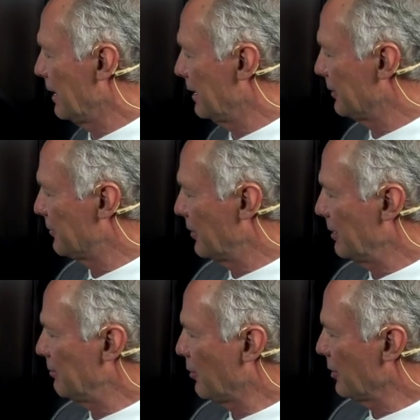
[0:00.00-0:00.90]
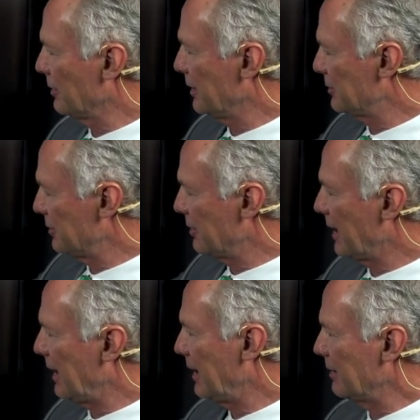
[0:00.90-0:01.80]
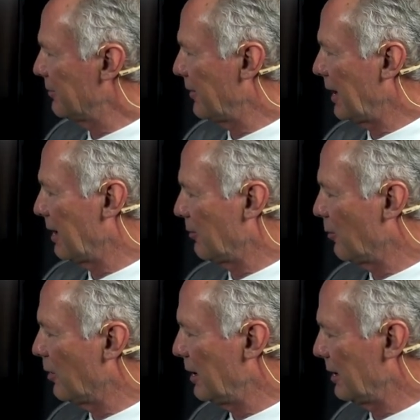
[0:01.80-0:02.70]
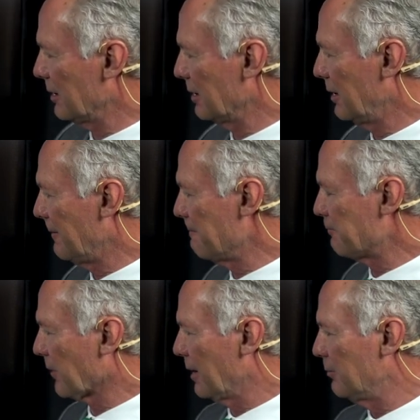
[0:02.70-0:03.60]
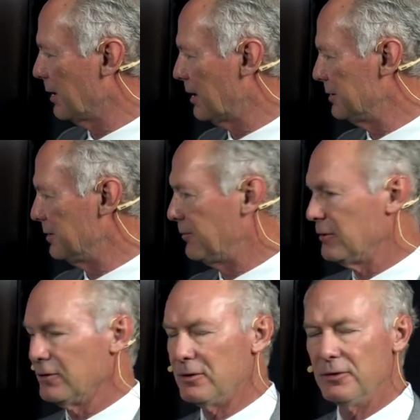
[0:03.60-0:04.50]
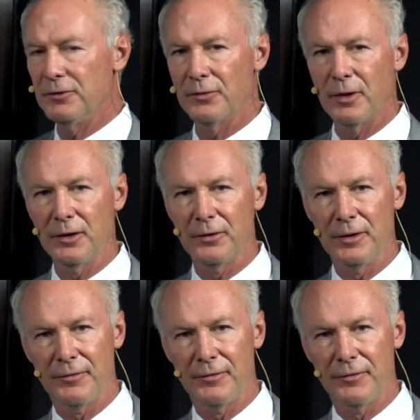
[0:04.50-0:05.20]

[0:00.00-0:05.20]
And it's very important that you hand file well because if you use rotary